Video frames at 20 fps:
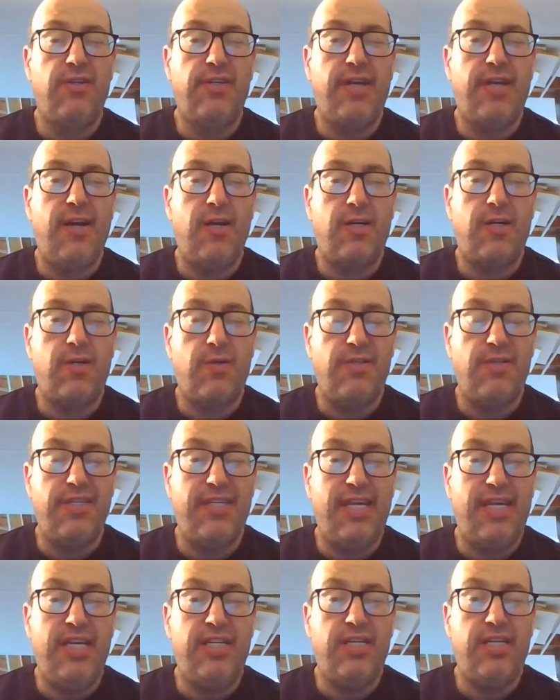
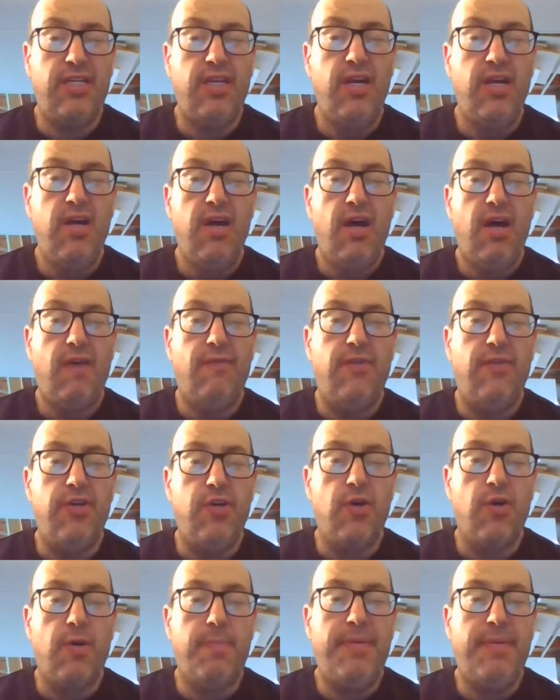characterization of the
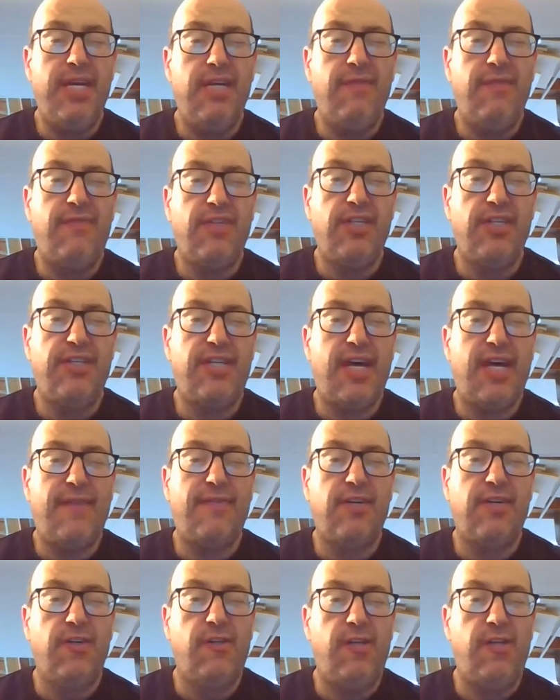European
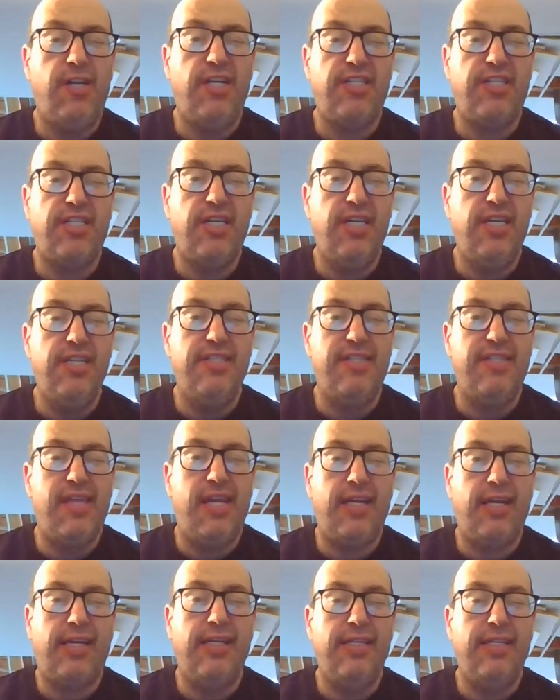philosophical tradition is
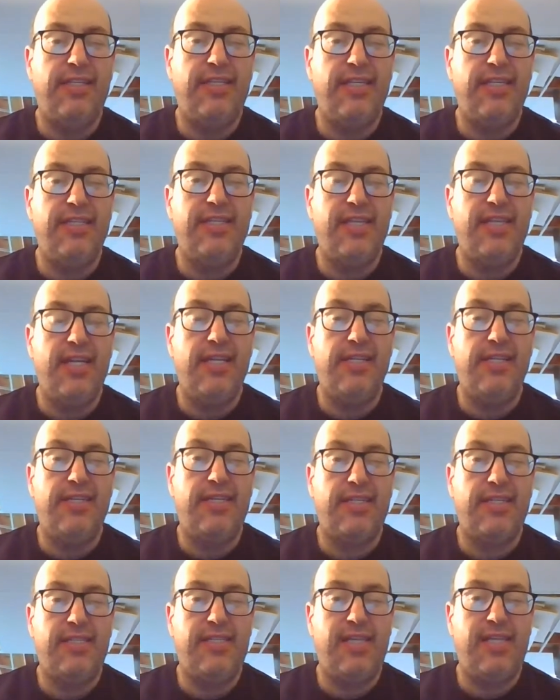that it consists in a
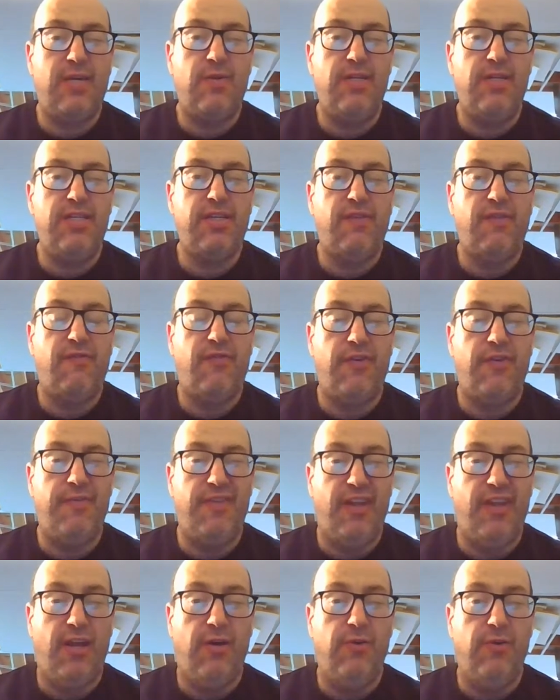series of
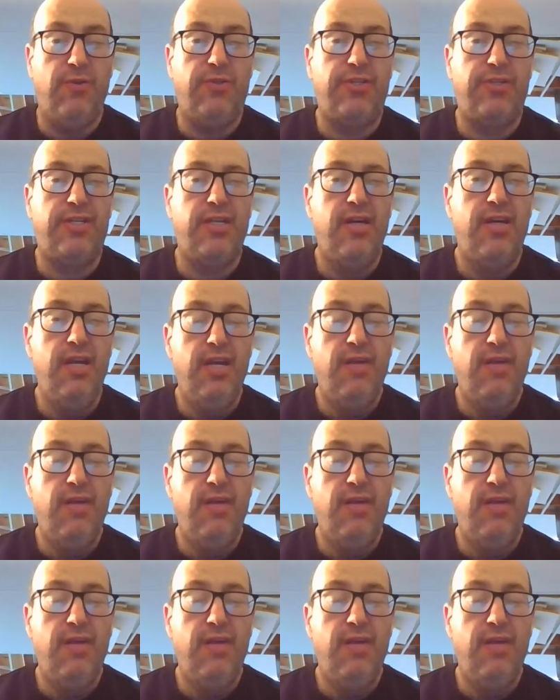footnotes